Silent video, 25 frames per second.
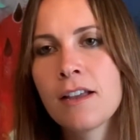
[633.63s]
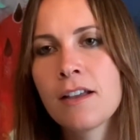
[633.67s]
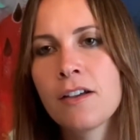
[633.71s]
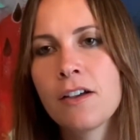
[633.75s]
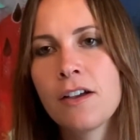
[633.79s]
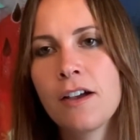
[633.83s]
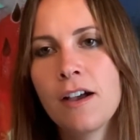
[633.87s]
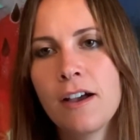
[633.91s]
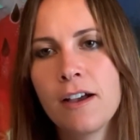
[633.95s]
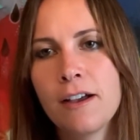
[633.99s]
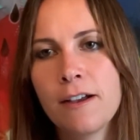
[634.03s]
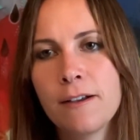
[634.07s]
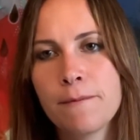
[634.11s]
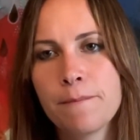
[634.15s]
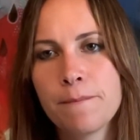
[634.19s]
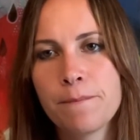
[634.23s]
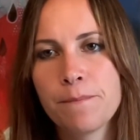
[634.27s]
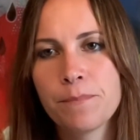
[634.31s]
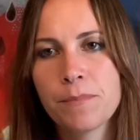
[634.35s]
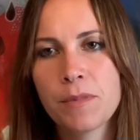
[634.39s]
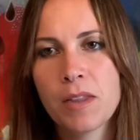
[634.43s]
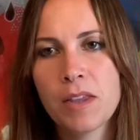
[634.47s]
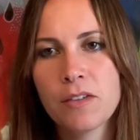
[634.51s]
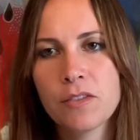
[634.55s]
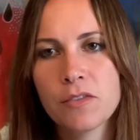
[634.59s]

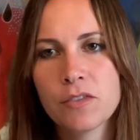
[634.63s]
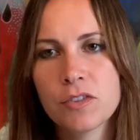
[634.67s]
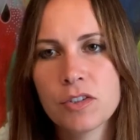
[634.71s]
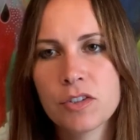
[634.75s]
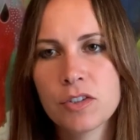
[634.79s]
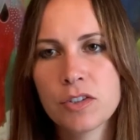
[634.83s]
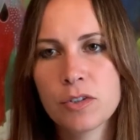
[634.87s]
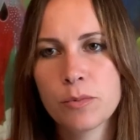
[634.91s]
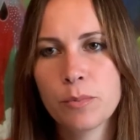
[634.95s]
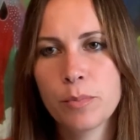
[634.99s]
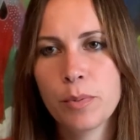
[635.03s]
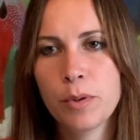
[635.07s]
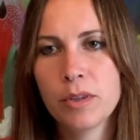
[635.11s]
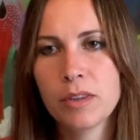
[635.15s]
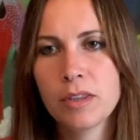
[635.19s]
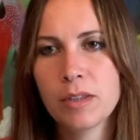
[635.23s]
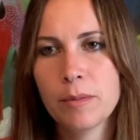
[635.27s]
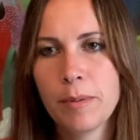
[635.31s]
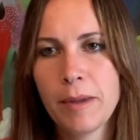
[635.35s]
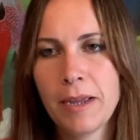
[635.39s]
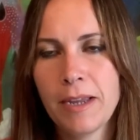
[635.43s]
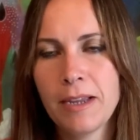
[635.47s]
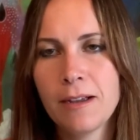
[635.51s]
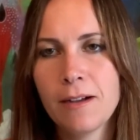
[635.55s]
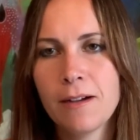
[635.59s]
to put the
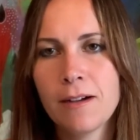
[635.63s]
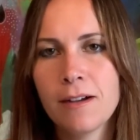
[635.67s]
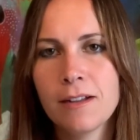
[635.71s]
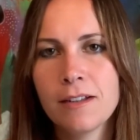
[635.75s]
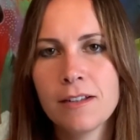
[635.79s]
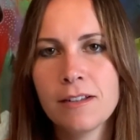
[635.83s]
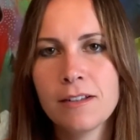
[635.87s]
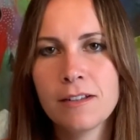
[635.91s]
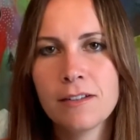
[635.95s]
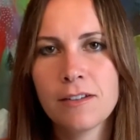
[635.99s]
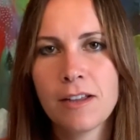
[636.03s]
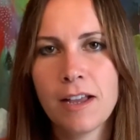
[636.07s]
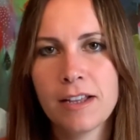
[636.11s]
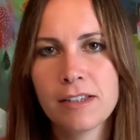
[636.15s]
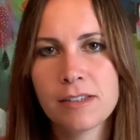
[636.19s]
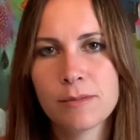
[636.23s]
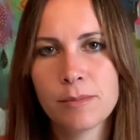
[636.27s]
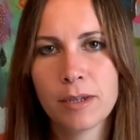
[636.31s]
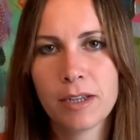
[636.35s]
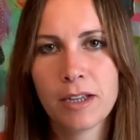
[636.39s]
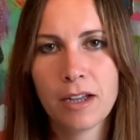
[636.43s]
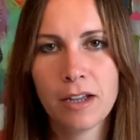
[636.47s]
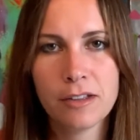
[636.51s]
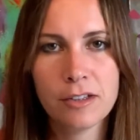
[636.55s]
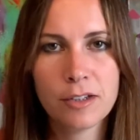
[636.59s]
paint on as my
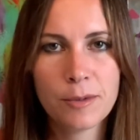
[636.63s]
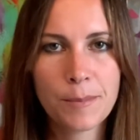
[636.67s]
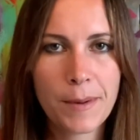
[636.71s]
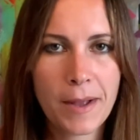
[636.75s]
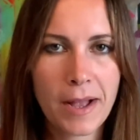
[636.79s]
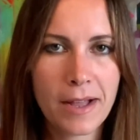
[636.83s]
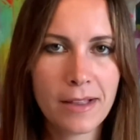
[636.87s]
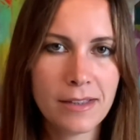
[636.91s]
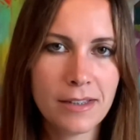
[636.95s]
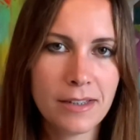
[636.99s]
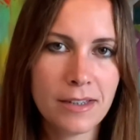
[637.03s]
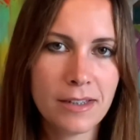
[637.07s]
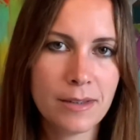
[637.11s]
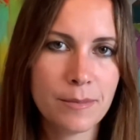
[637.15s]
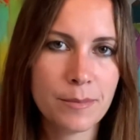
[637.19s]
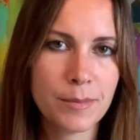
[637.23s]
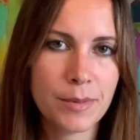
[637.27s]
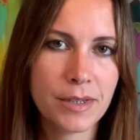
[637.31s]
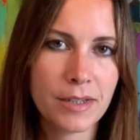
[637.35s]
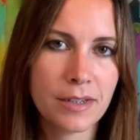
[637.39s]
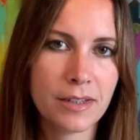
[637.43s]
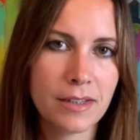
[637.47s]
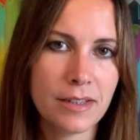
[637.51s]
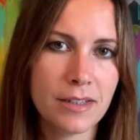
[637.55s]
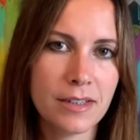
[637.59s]
color palette
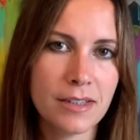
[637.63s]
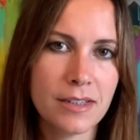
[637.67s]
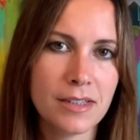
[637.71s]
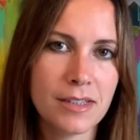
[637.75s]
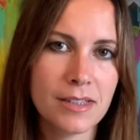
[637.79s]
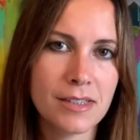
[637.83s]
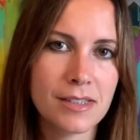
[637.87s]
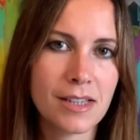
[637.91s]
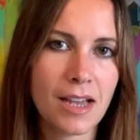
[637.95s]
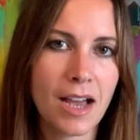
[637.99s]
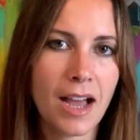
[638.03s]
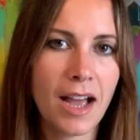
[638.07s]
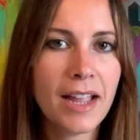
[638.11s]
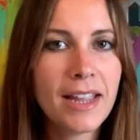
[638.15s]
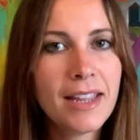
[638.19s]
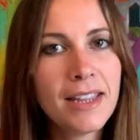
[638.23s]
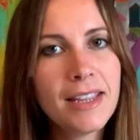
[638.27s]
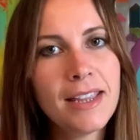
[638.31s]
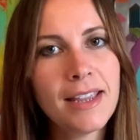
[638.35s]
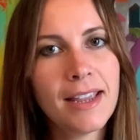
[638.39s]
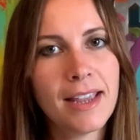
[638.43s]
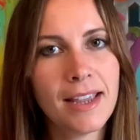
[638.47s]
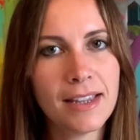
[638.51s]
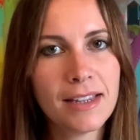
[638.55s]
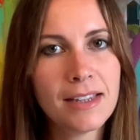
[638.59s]
because I
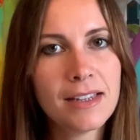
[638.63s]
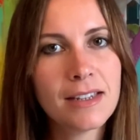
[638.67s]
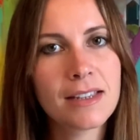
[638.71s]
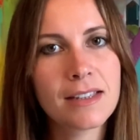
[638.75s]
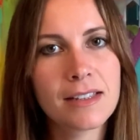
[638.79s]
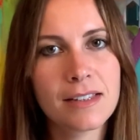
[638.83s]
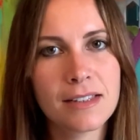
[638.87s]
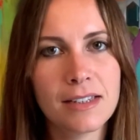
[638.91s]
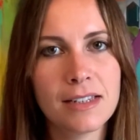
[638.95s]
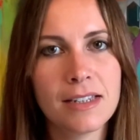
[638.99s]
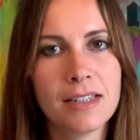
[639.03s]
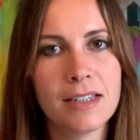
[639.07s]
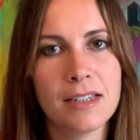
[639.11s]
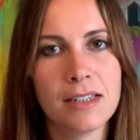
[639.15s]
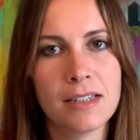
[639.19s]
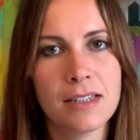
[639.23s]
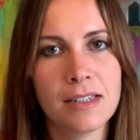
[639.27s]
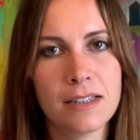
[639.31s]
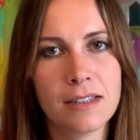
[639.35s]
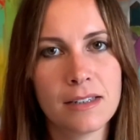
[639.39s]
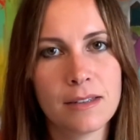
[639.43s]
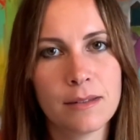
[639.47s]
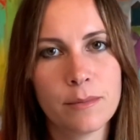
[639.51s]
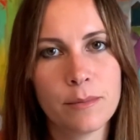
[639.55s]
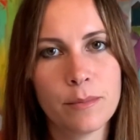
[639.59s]
hate cleaning
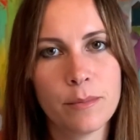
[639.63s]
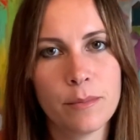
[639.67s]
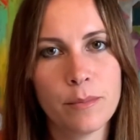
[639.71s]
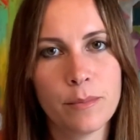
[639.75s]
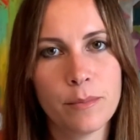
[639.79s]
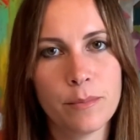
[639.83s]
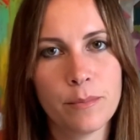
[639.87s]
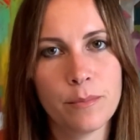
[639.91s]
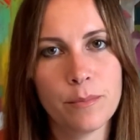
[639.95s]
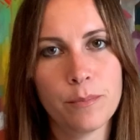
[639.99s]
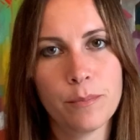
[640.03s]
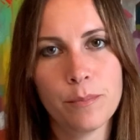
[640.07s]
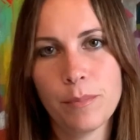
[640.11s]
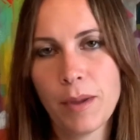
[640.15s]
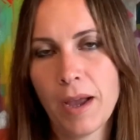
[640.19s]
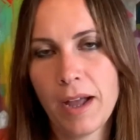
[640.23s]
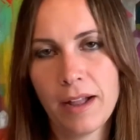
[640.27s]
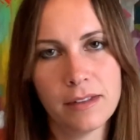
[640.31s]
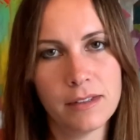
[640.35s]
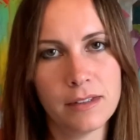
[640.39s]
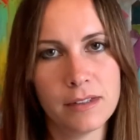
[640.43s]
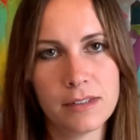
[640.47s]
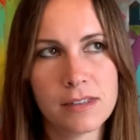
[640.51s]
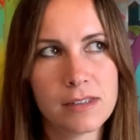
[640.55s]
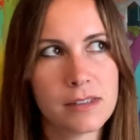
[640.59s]

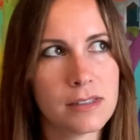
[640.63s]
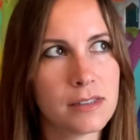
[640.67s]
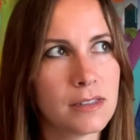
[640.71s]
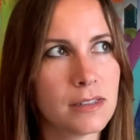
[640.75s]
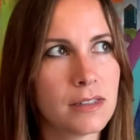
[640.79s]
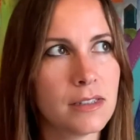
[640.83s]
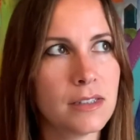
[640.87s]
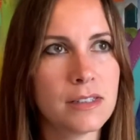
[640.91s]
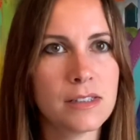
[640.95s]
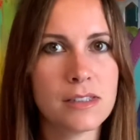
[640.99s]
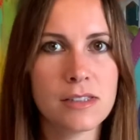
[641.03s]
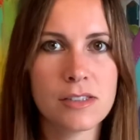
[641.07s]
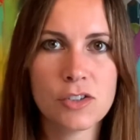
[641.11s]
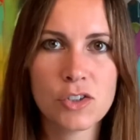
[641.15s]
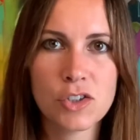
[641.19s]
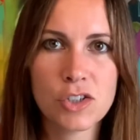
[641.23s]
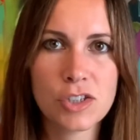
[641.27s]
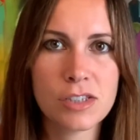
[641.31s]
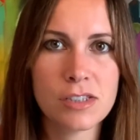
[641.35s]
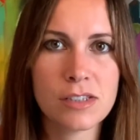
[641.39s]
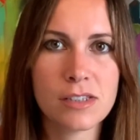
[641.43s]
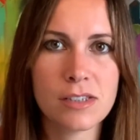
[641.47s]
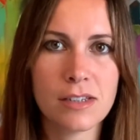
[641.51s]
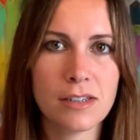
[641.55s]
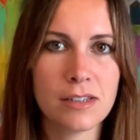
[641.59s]
palettes.
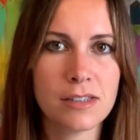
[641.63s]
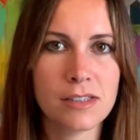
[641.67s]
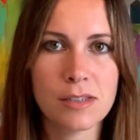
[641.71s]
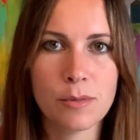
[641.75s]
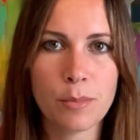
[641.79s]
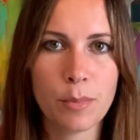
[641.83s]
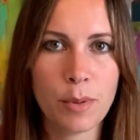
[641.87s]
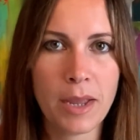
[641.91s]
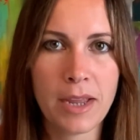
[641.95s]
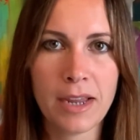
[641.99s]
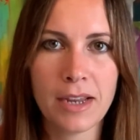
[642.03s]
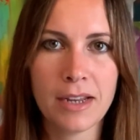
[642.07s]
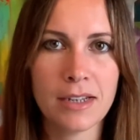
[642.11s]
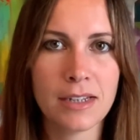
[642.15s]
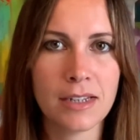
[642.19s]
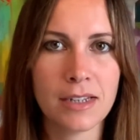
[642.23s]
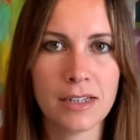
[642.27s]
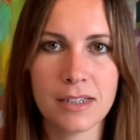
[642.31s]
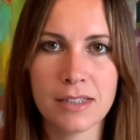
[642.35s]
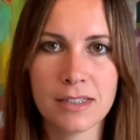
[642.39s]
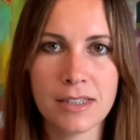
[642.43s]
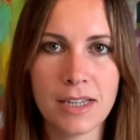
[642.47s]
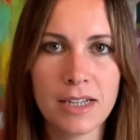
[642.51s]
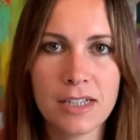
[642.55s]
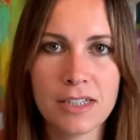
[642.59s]
It's a pain and
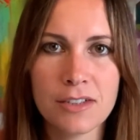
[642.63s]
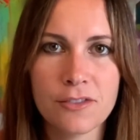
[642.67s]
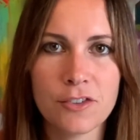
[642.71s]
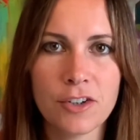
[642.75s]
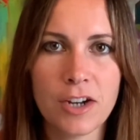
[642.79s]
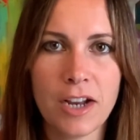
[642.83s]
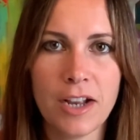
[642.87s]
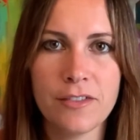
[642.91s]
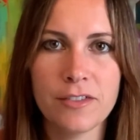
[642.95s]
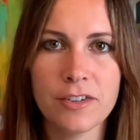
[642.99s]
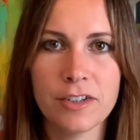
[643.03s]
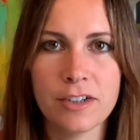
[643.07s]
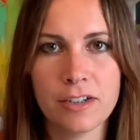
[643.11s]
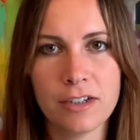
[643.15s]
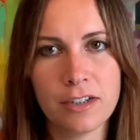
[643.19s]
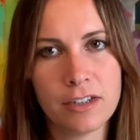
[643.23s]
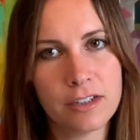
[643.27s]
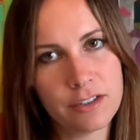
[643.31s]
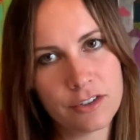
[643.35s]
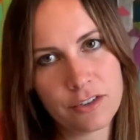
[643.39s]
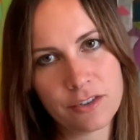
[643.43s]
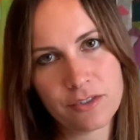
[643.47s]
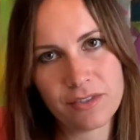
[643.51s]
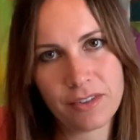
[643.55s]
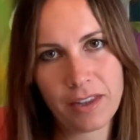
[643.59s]
it takes forever and
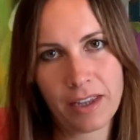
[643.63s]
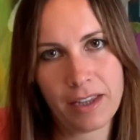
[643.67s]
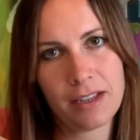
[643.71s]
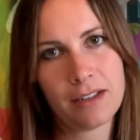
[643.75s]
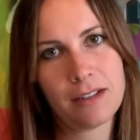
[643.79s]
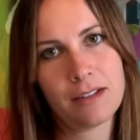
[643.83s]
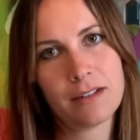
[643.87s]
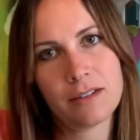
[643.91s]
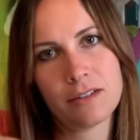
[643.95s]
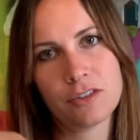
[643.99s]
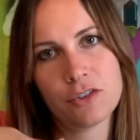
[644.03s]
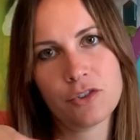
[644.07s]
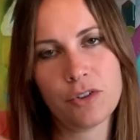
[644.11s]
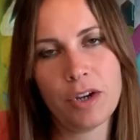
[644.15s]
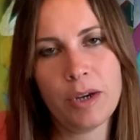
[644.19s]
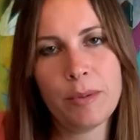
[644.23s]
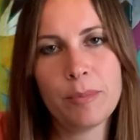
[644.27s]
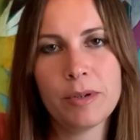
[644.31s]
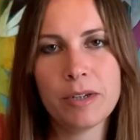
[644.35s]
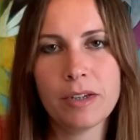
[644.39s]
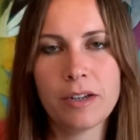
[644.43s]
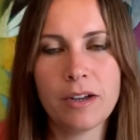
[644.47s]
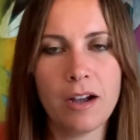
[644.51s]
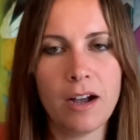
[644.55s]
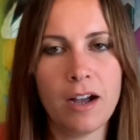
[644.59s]
you're like
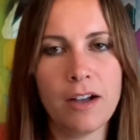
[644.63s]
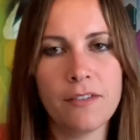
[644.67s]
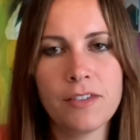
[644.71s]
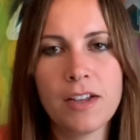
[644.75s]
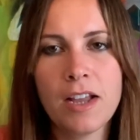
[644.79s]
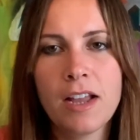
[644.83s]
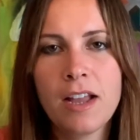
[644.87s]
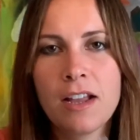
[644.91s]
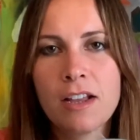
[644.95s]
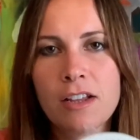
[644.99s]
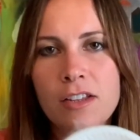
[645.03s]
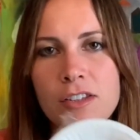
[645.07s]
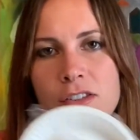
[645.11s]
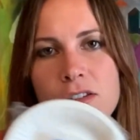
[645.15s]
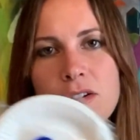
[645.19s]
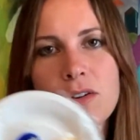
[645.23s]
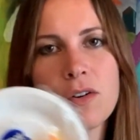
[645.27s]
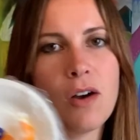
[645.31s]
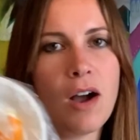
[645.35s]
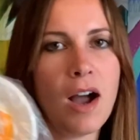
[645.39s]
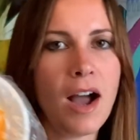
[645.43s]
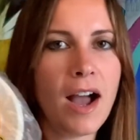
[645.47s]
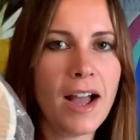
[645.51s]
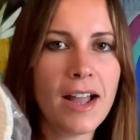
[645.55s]
scraping it off. So